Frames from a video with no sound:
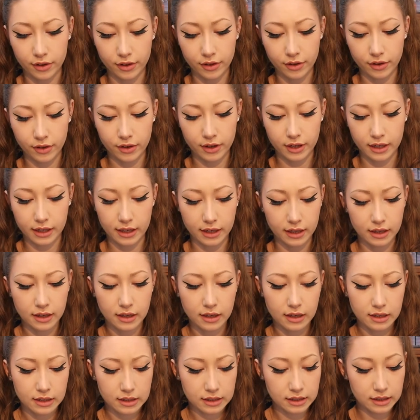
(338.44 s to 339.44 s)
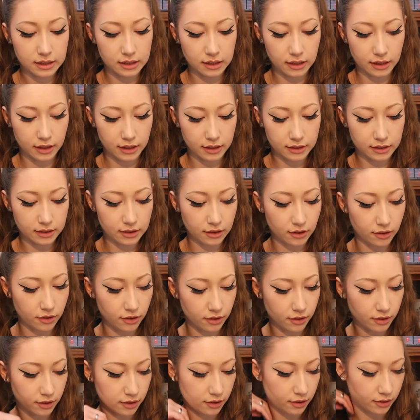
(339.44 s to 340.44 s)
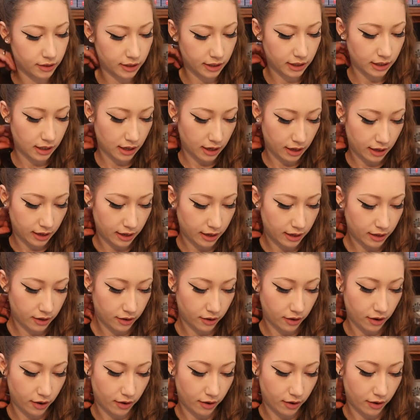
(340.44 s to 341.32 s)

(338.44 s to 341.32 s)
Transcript: or 36 or 39 or